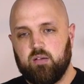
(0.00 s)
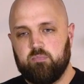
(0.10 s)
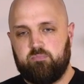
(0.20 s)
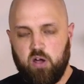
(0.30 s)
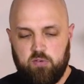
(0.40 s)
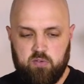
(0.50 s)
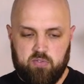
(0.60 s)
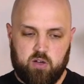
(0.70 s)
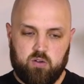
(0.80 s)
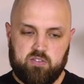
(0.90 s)
both of
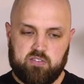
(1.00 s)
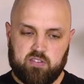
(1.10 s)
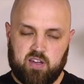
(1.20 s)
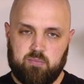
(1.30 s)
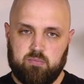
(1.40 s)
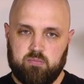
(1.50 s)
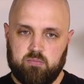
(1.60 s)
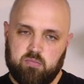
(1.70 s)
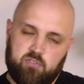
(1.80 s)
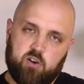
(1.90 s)
those
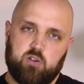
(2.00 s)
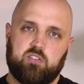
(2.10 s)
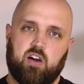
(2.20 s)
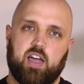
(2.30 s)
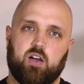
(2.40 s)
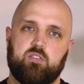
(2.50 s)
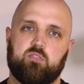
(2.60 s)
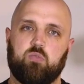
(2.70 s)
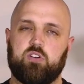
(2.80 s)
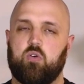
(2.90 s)

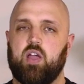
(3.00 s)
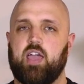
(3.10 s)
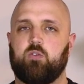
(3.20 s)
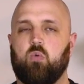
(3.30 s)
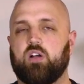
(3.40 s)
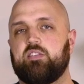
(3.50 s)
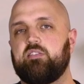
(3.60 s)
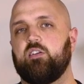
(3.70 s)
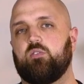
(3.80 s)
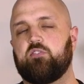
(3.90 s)
photodiodes would create one
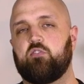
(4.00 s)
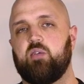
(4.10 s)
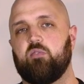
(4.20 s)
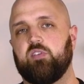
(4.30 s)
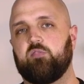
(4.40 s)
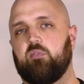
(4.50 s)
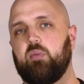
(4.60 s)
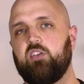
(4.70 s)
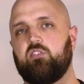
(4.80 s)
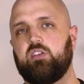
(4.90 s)
single stream of
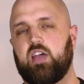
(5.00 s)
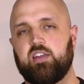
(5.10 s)
information